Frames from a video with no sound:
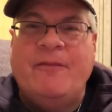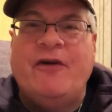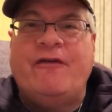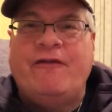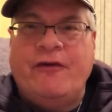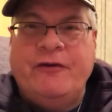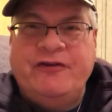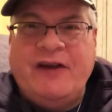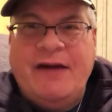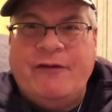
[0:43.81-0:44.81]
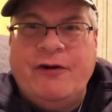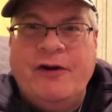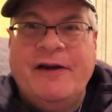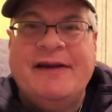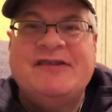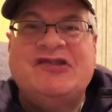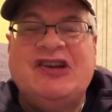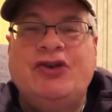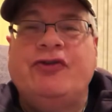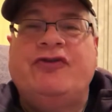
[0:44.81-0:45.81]
the first ever
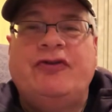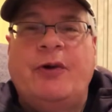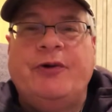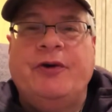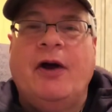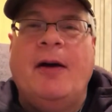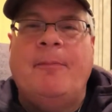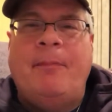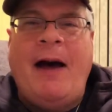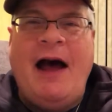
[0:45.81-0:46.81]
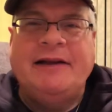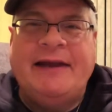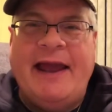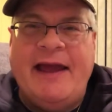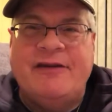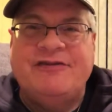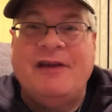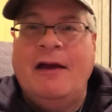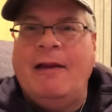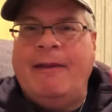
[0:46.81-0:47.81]
Senior Stoner podcast
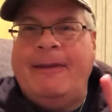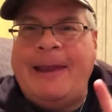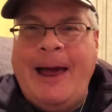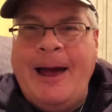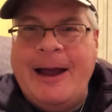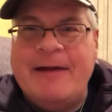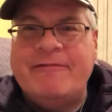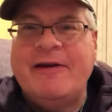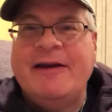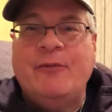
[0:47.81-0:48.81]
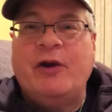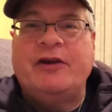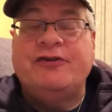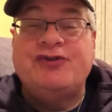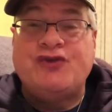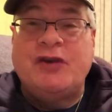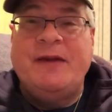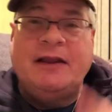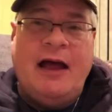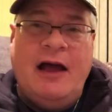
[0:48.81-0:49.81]
live. We're going to stream
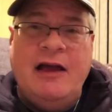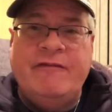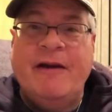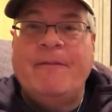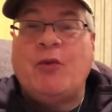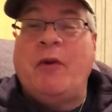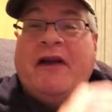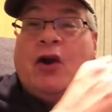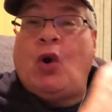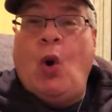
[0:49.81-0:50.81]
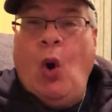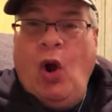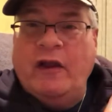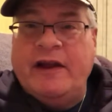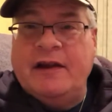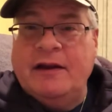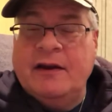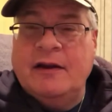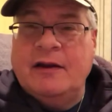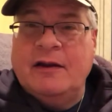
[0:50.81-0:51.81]
it live with a call-in
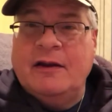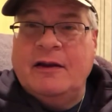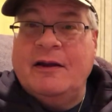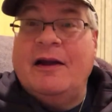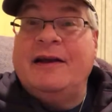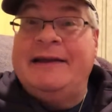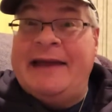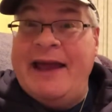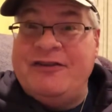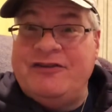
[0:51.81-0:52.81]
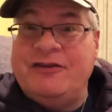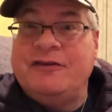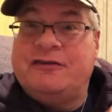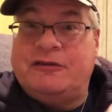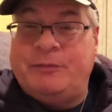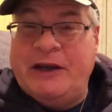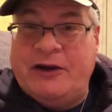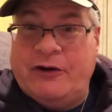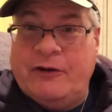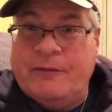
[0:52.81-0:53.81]
guest
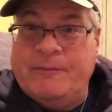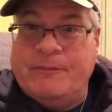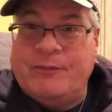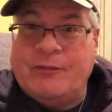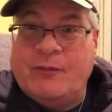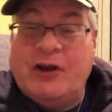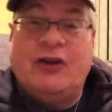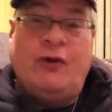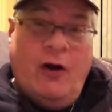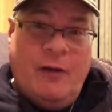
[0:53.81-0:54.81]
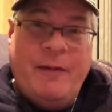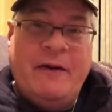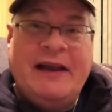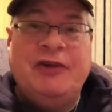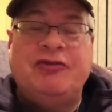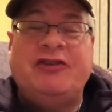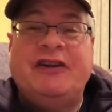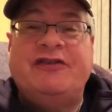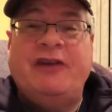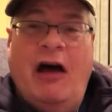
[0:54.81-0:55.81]
speaker. We're going to talk about
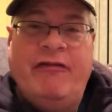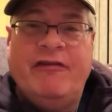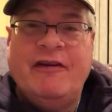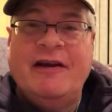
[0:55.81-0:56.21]
interesting stuff.